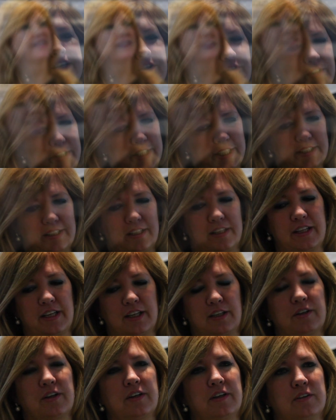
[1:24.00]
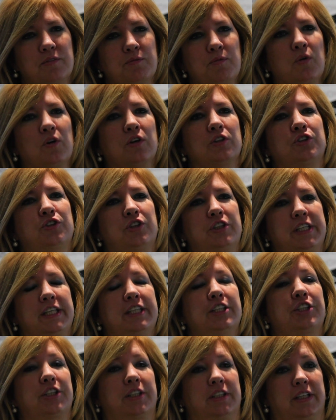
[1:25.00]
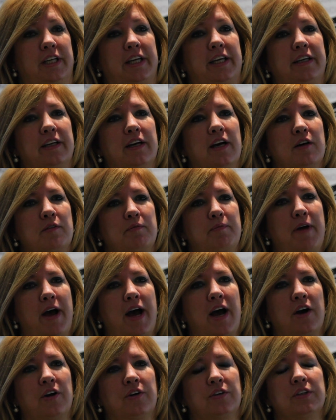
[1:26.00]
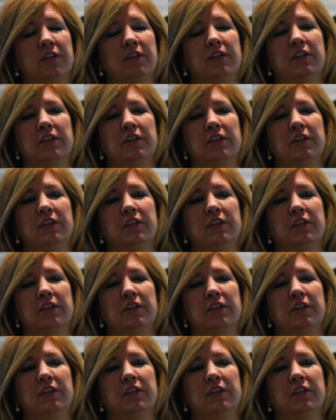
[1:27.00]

We need to think more strategically about